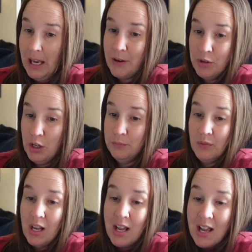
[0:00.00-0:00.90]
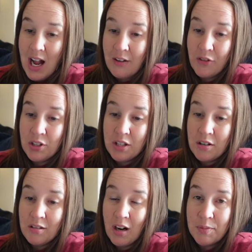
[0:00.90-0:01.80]
I don't know. At first I
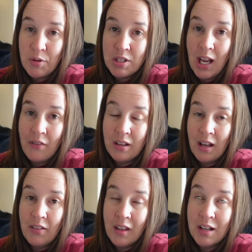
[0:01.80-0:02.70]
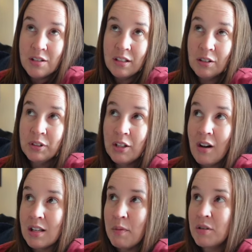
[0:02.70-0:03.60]
started cross-posting everything, then I started only
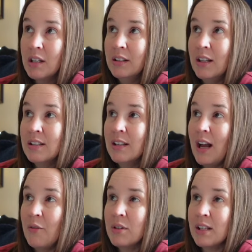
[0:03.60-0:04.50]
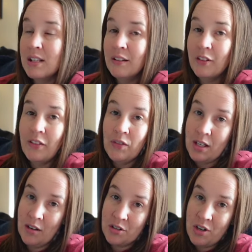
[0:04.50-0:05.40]
cross-posting things that I was listing for
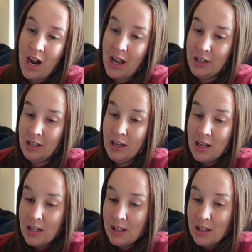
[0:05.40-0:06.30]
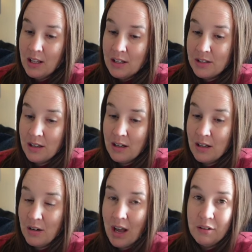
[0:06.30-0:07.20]
$50 or higher. So
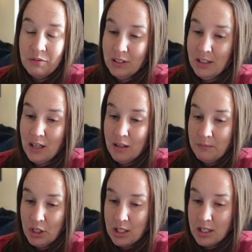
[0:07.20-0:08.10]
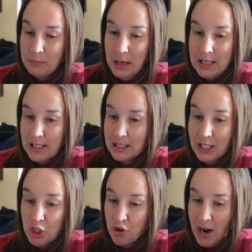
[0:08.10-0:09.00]
I don't really know, I'm just
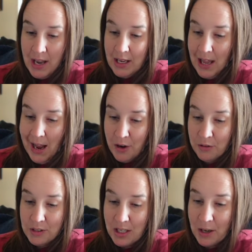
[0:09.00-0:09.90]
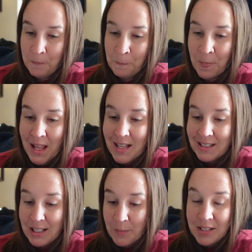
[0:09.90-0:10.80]
basically trying it out.
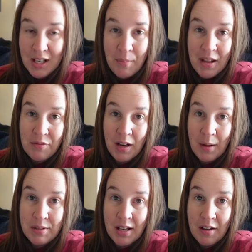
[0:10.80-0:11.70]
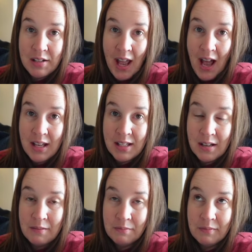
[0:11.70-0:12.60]
Let me tell you my thread up sales. I had
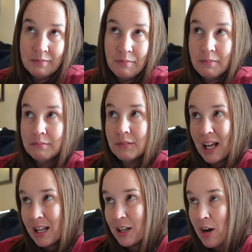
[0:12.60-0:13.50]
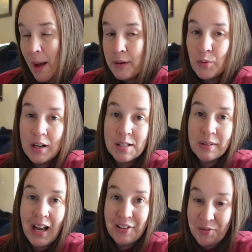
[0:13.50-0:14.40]
some kind of crappy ones,
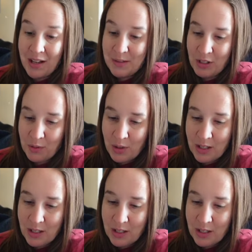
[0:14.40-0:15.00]
but I also had some good